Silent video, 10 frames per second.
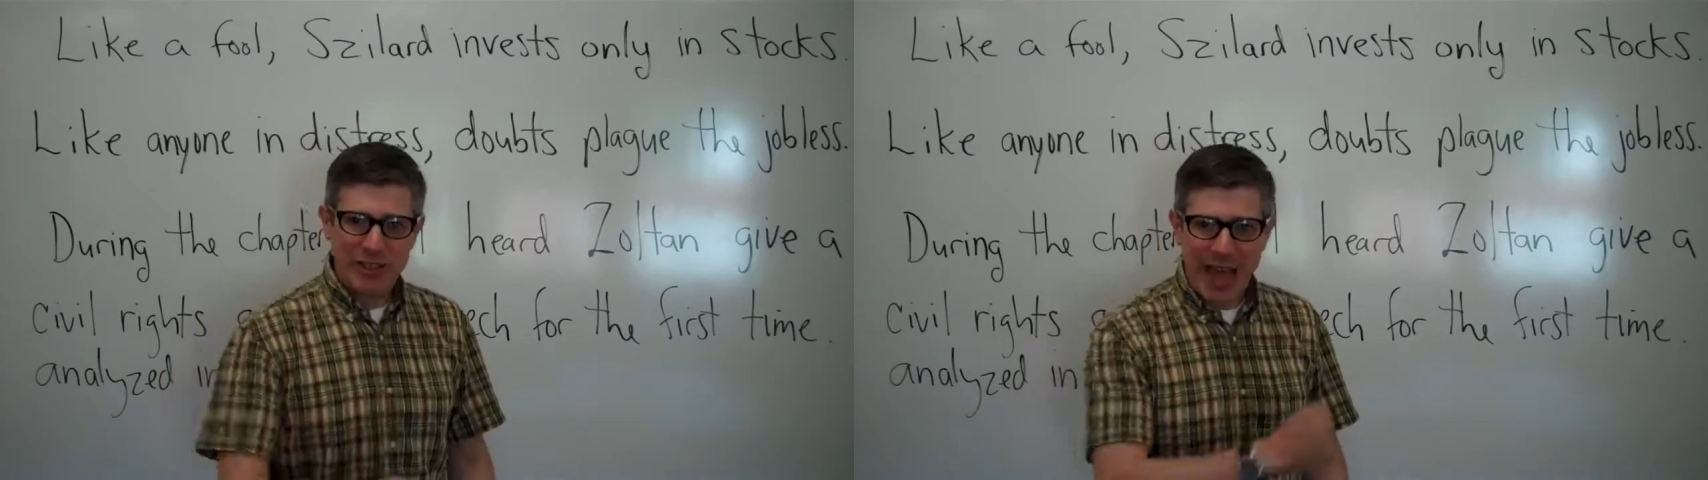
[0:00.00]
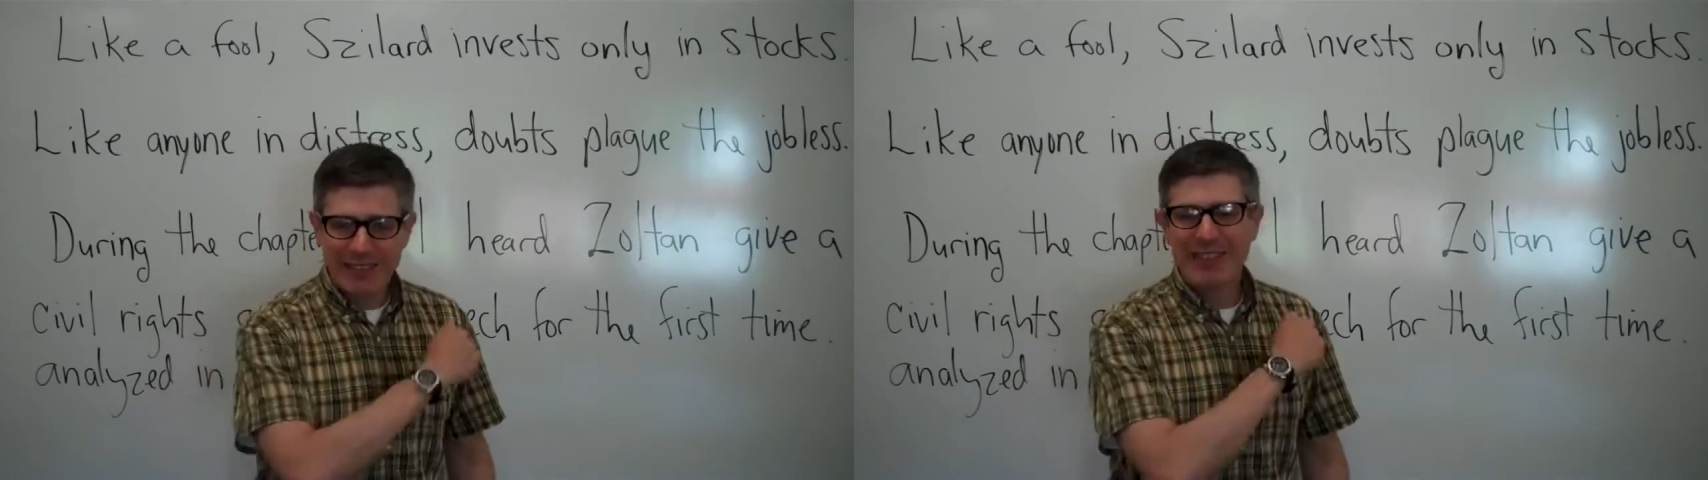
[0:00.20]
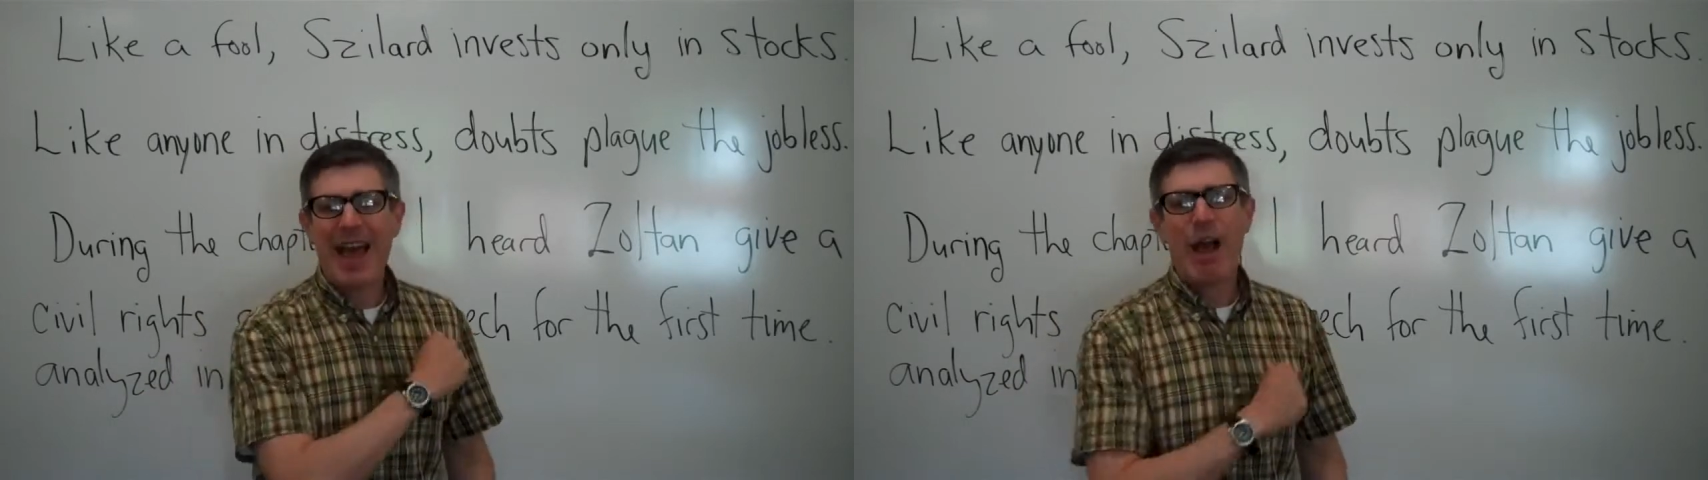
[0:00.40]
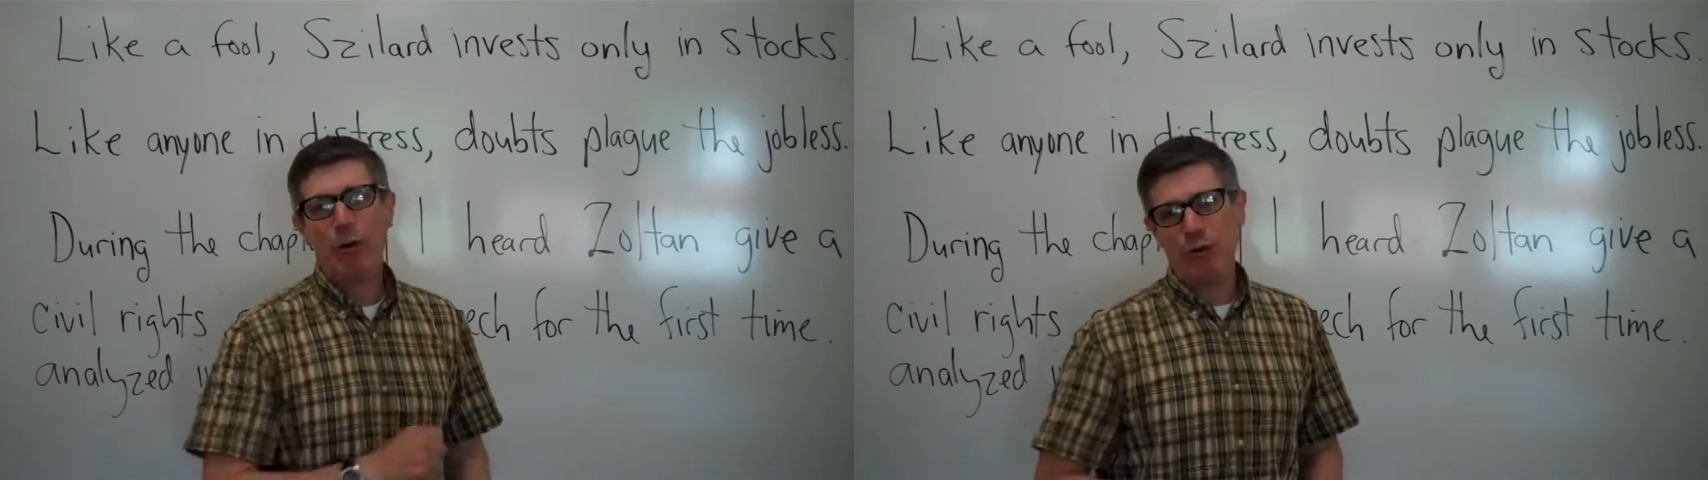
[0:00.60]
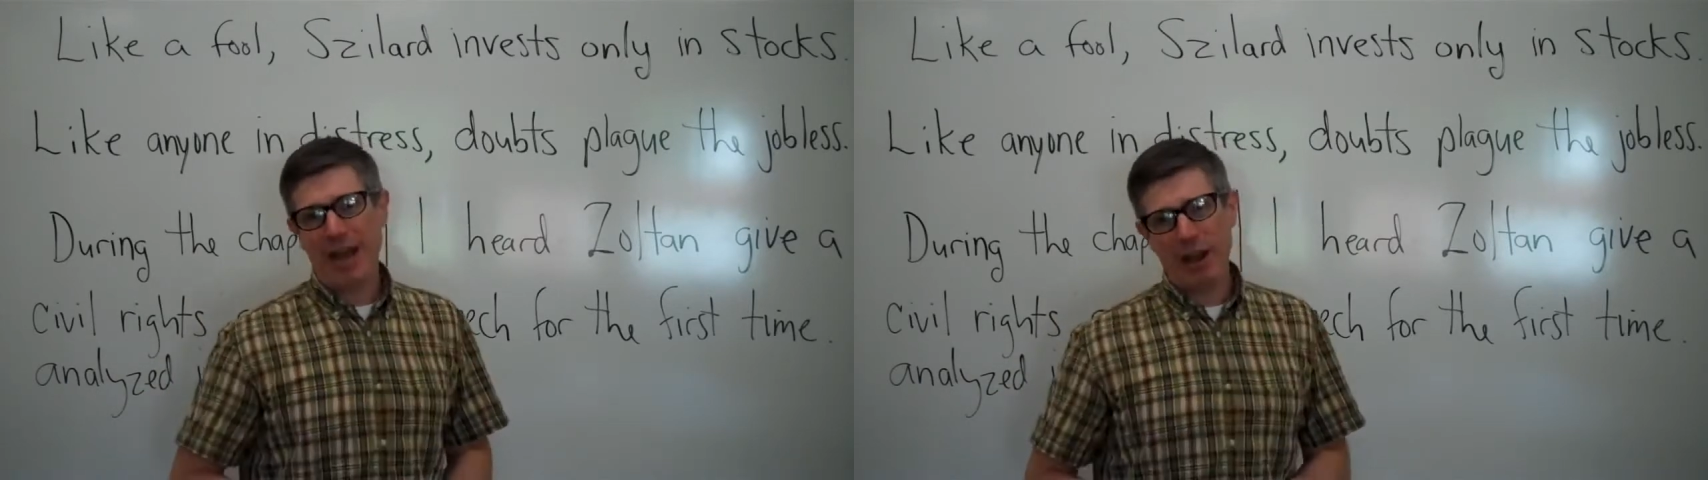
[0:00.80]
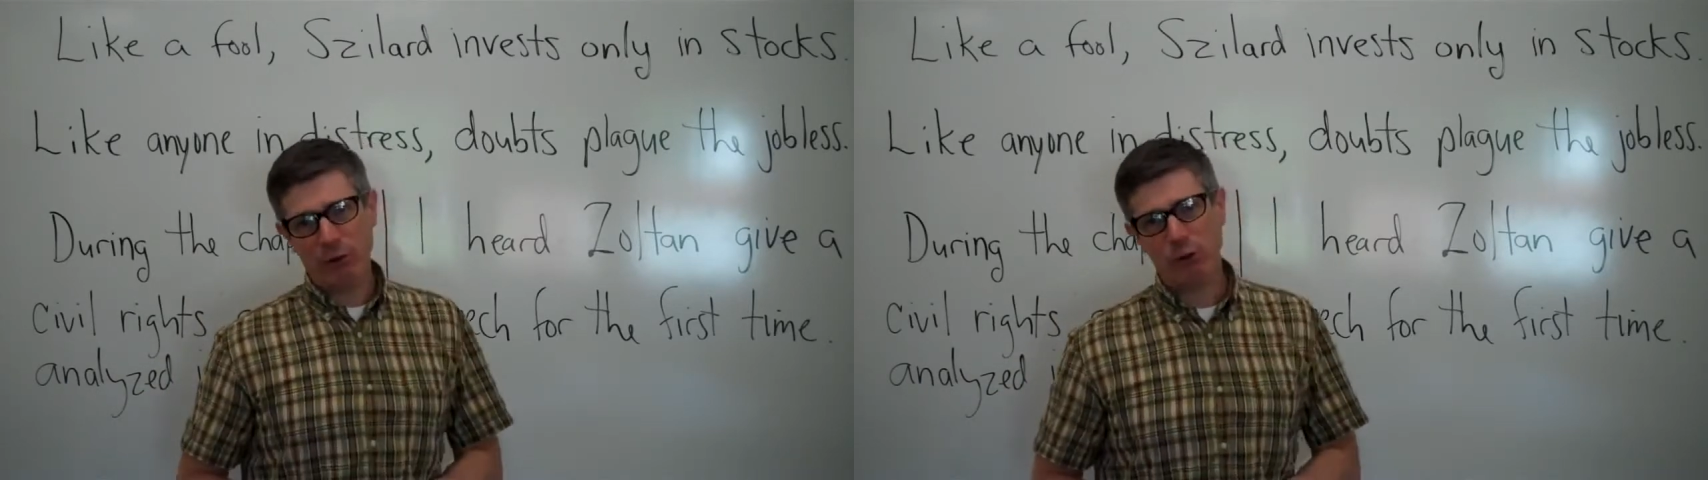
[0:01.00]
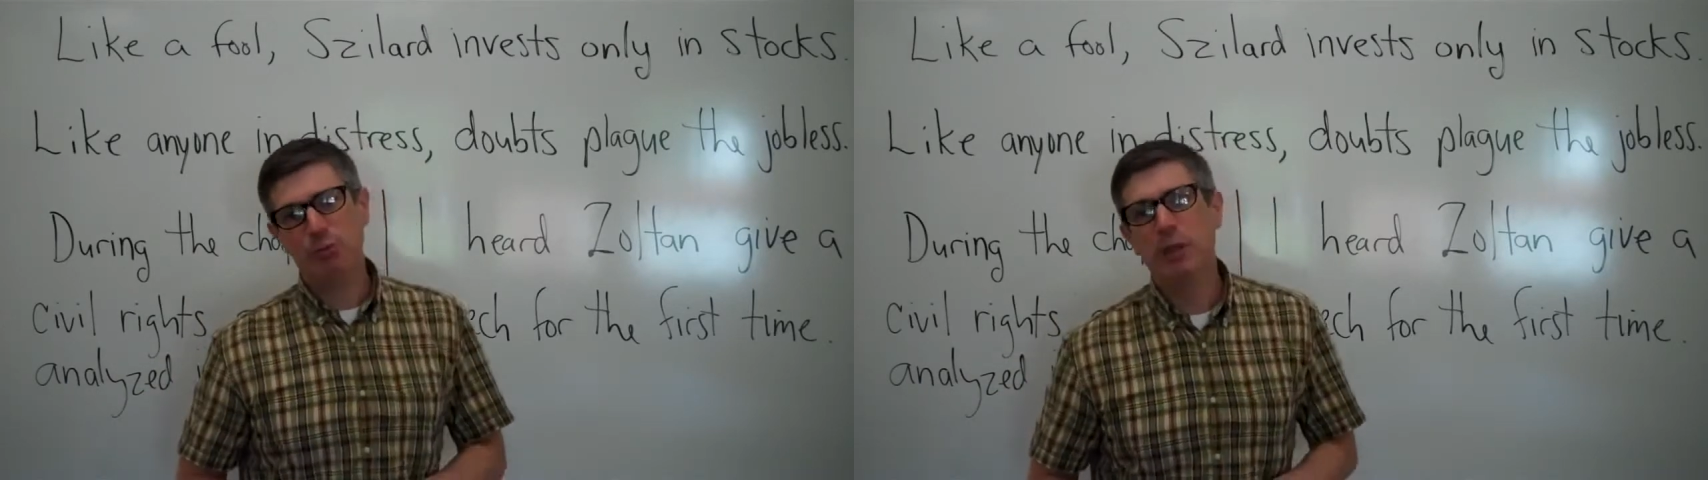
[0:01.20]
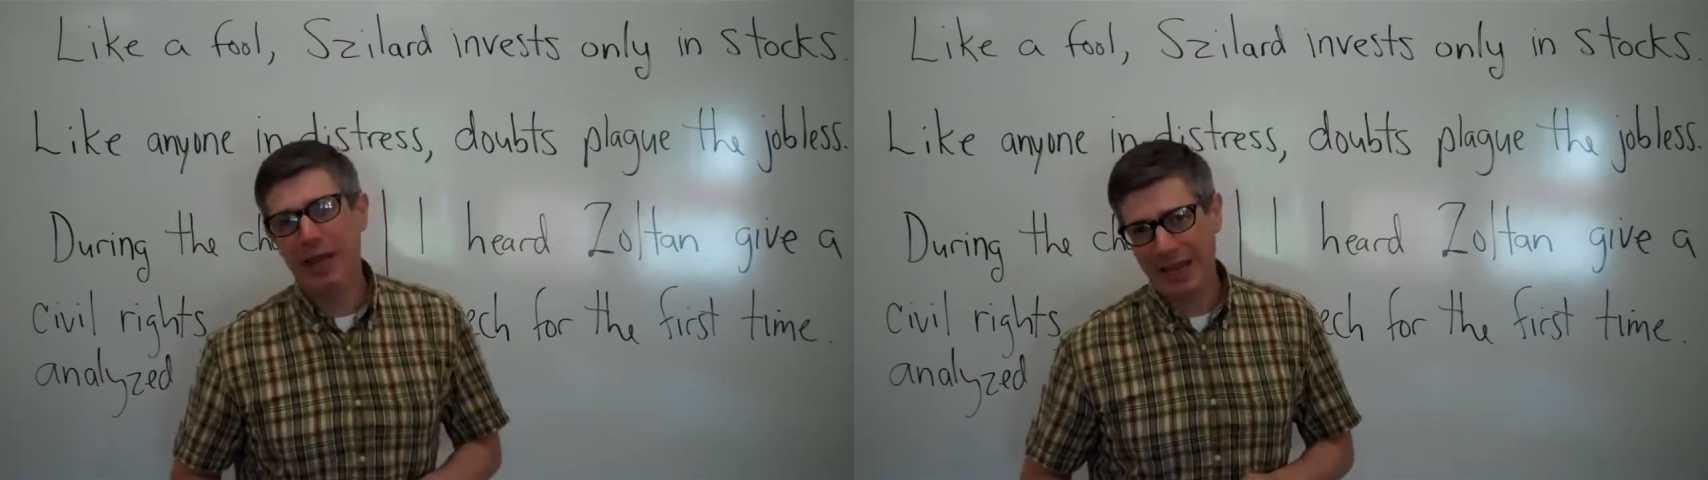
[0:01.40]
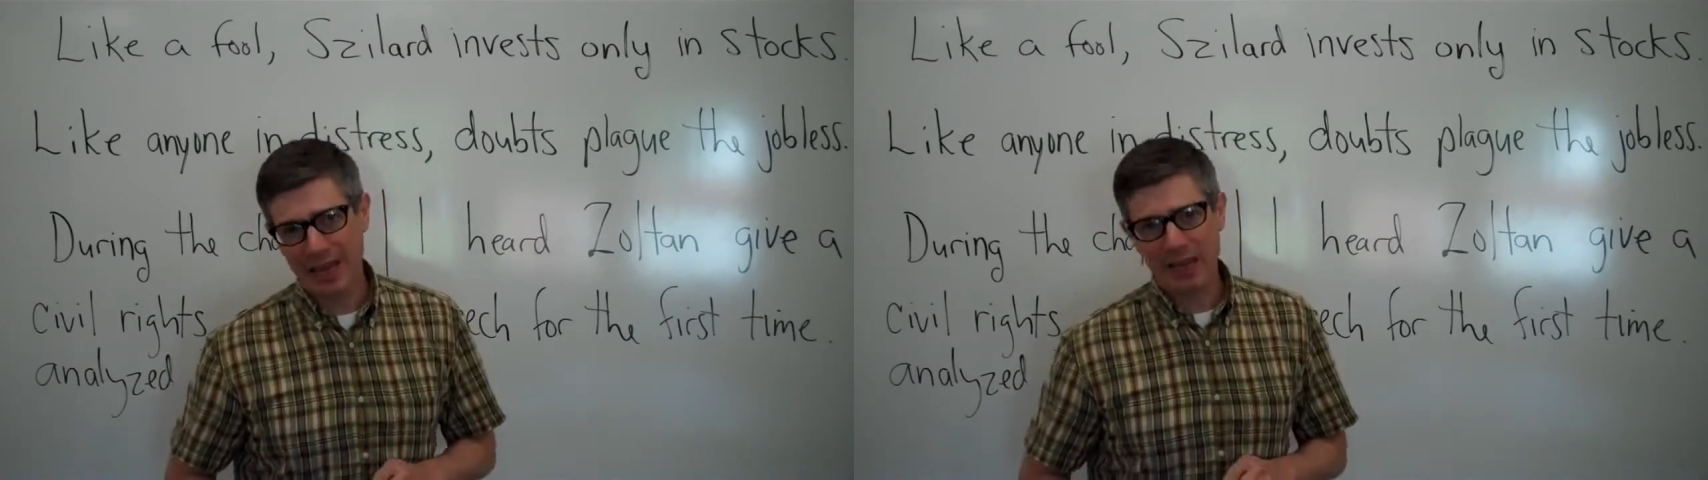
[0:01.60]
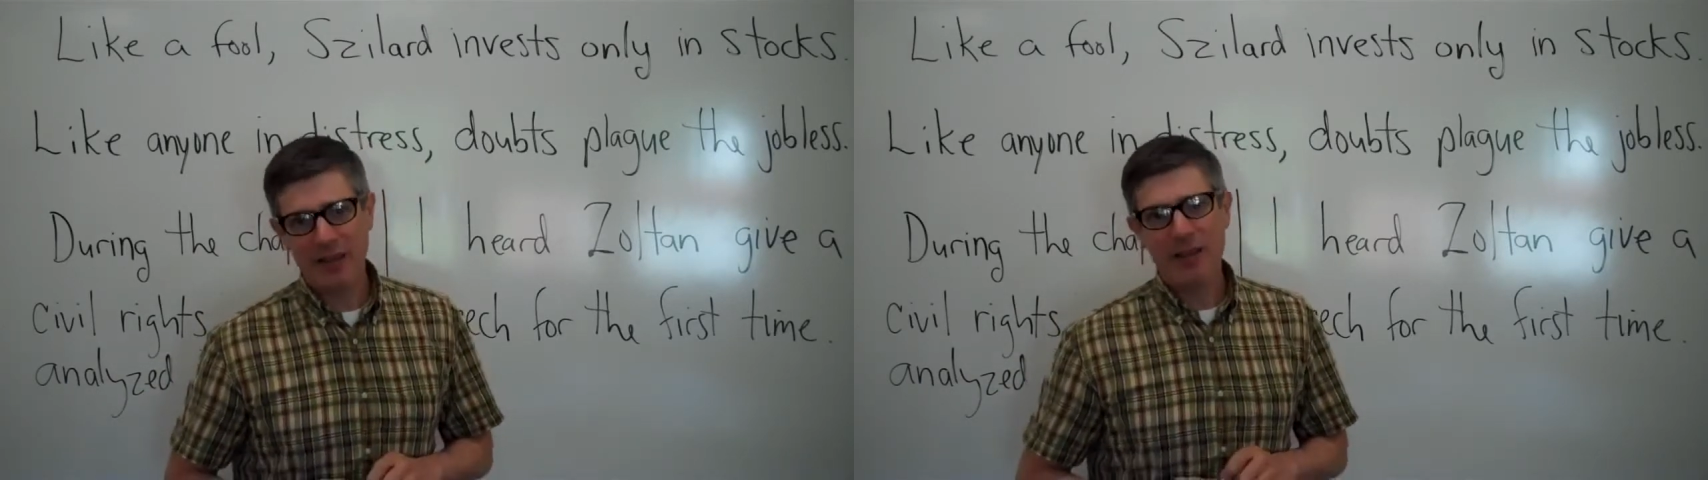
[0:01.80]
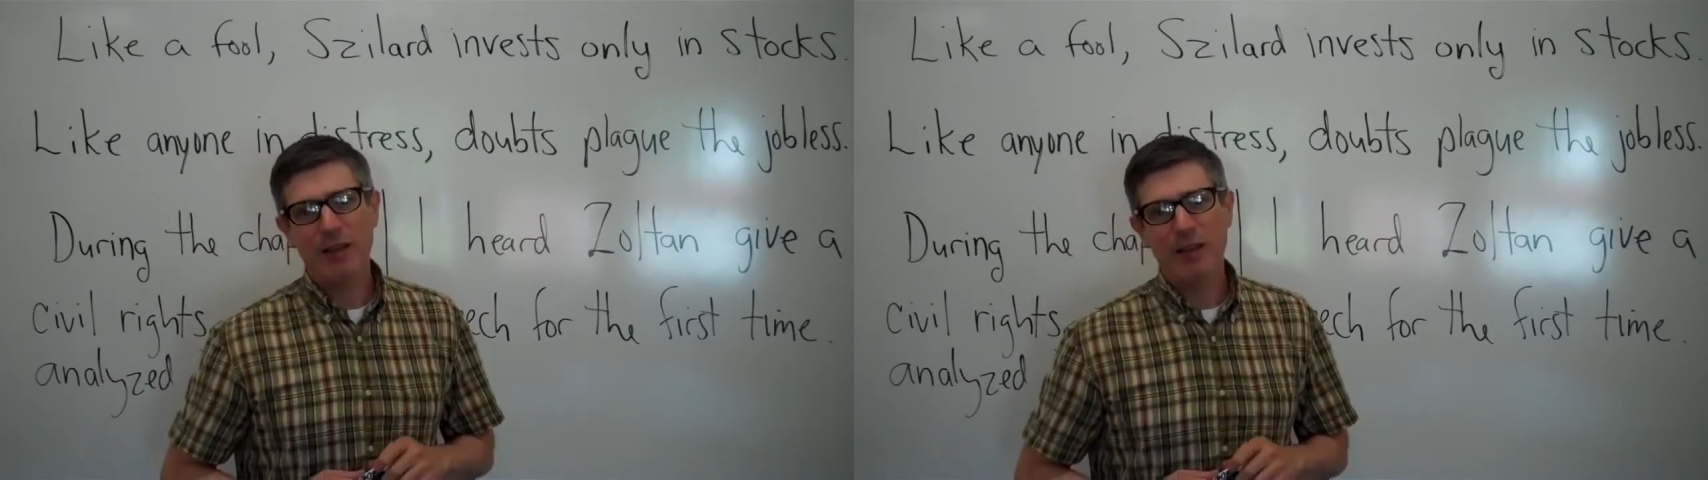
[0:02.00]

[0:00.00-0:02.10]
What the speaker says: That's how doubts plague